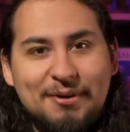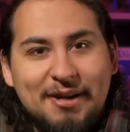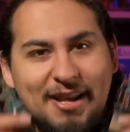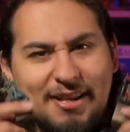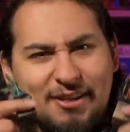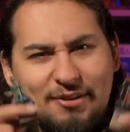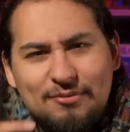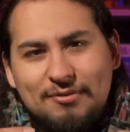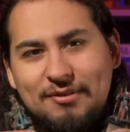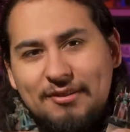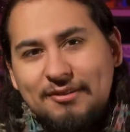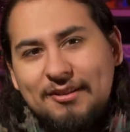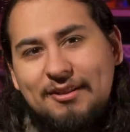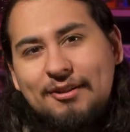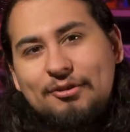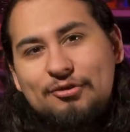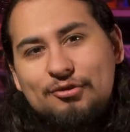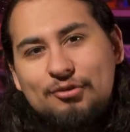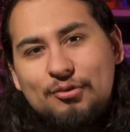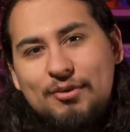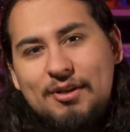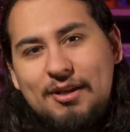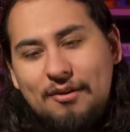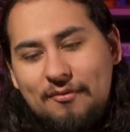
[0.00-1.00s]
But I use this little
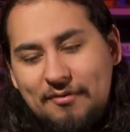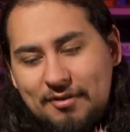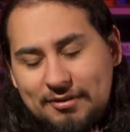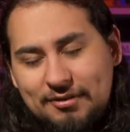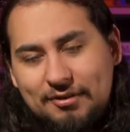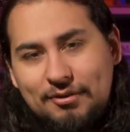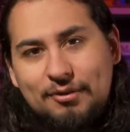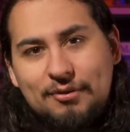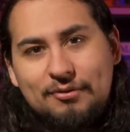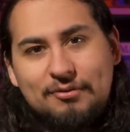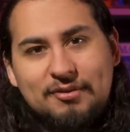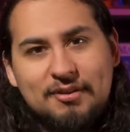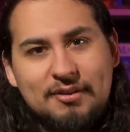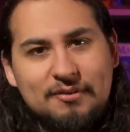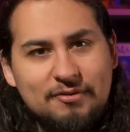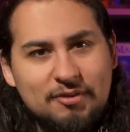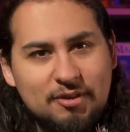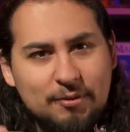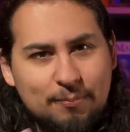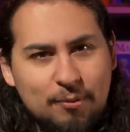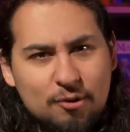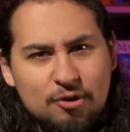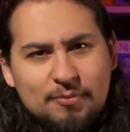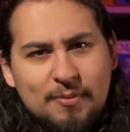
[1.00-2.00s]
trio of exclusives
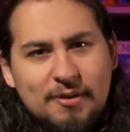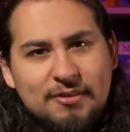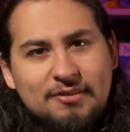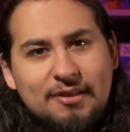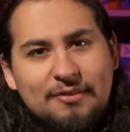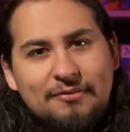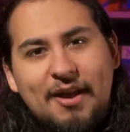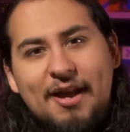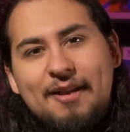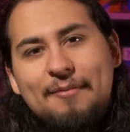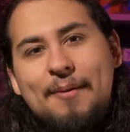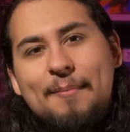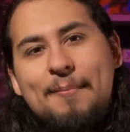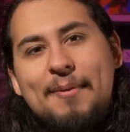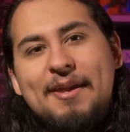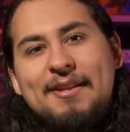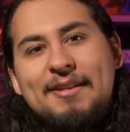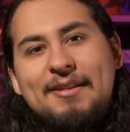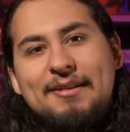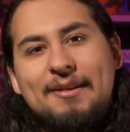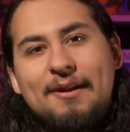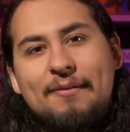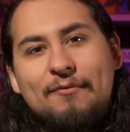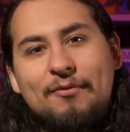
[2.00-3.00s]
to push myself out of my
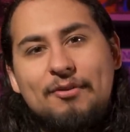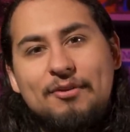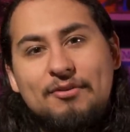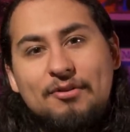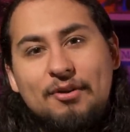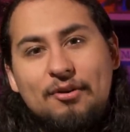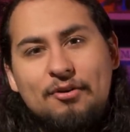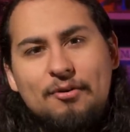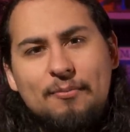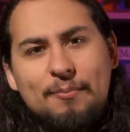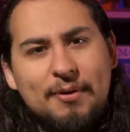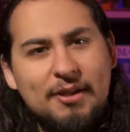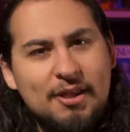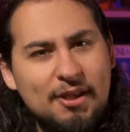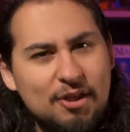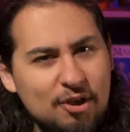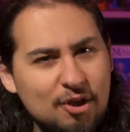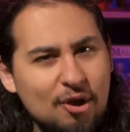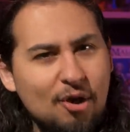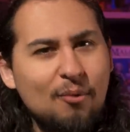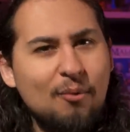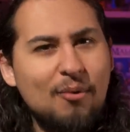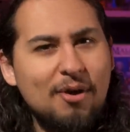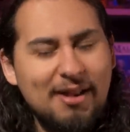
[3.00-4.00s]
painting comfort zone, but you
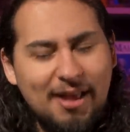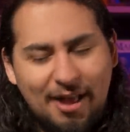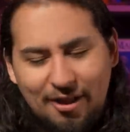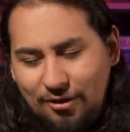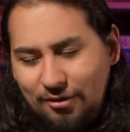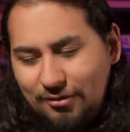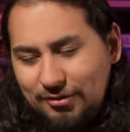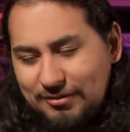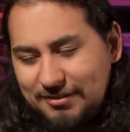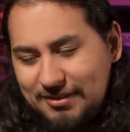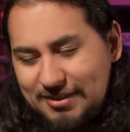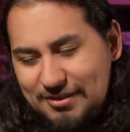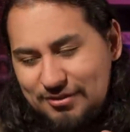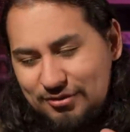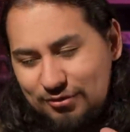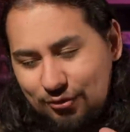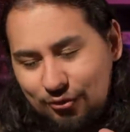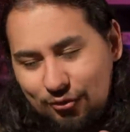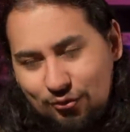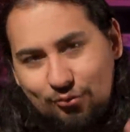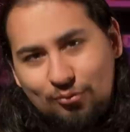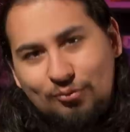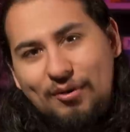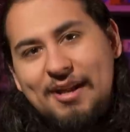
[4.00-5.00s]
know what else is
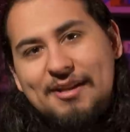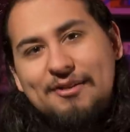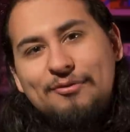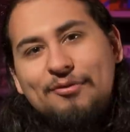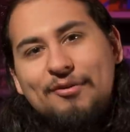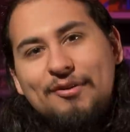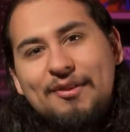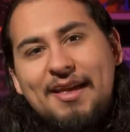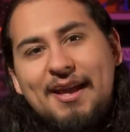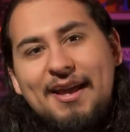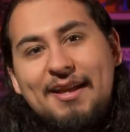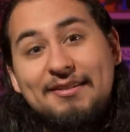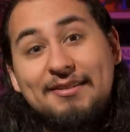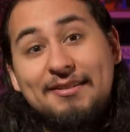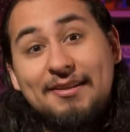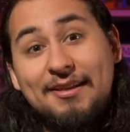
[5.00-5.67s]
great for that?